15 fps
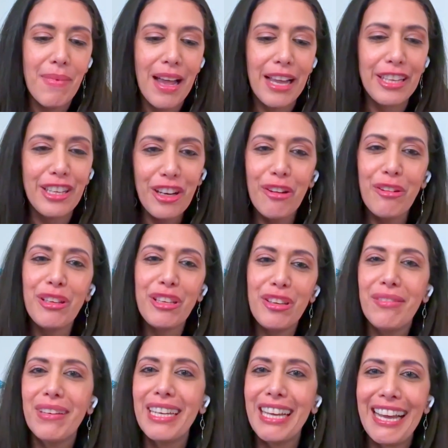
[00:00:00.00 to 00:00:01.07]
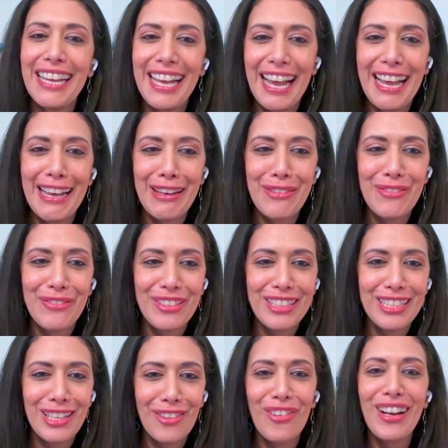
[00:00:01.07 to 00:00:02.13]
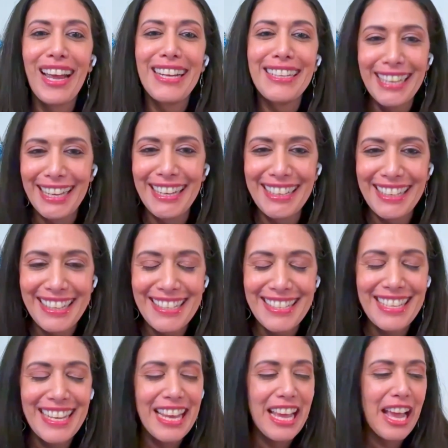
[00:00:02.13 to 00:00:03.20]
you and I have different identities,